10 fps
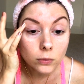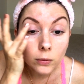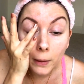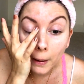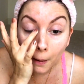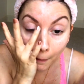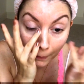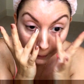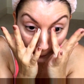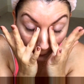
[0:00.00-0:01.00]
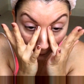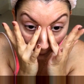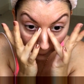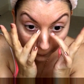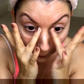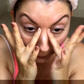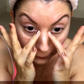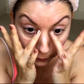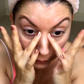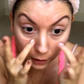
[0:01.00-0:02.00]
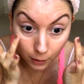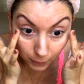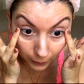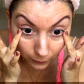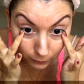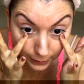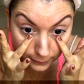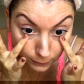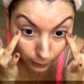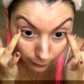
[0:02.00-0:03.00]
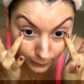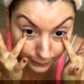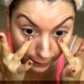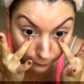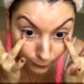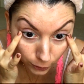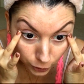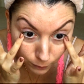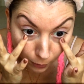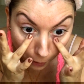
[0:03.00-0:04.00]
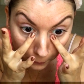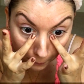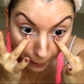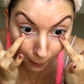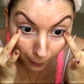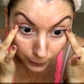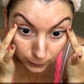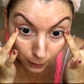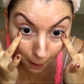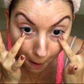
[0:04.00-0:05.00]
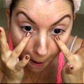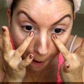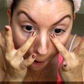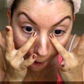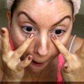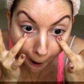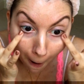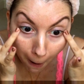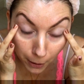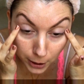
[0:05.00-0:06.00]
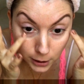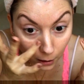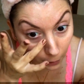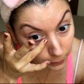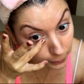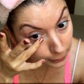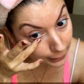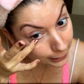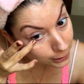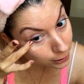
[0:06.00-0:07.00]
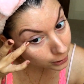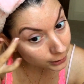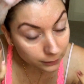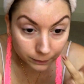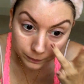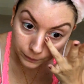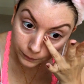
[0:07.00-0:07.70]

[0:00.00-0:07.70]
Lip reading: all the way up in the corners, and the rest, whatever's left, I just put under my eyes, just under the lash line.